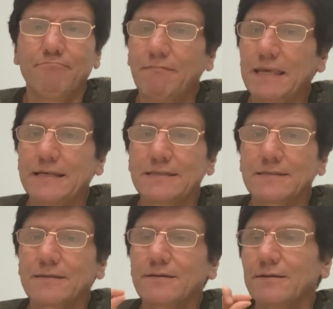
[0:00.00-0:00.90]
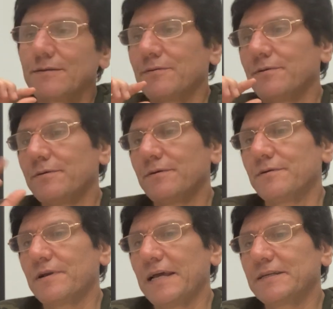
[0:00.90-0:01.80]
is
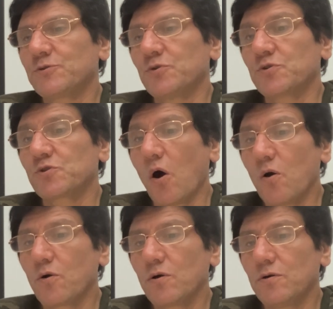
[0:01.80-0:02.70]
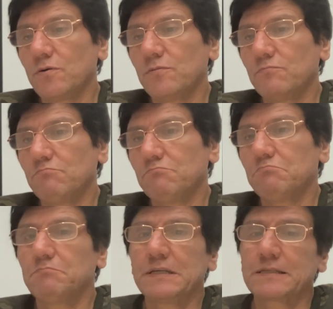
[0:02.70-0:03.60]
related to your tongue,
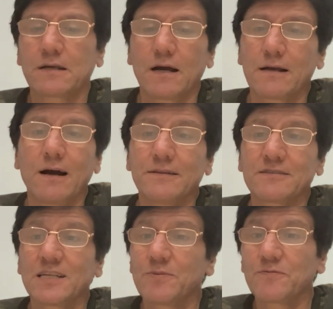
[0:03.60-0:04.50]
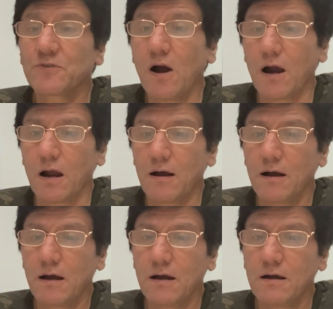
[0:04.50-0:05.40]
it's called a slip of tongue.
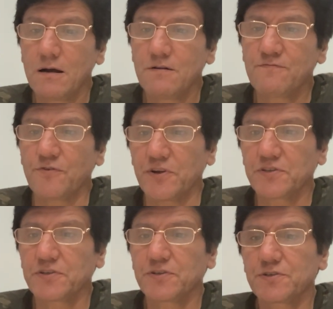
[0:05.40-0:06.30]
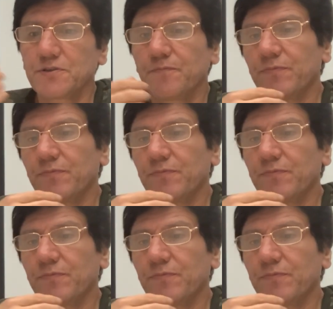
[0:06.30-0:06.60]
For instance,